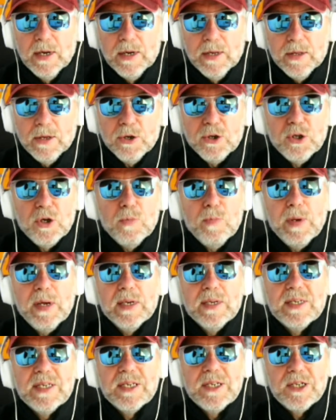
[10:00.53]
that should be
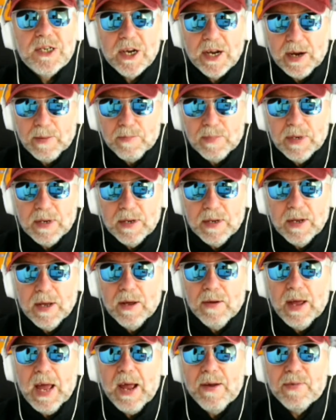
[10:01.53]
ashamed of
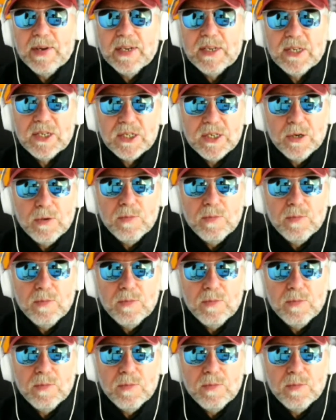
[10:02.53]
having stooped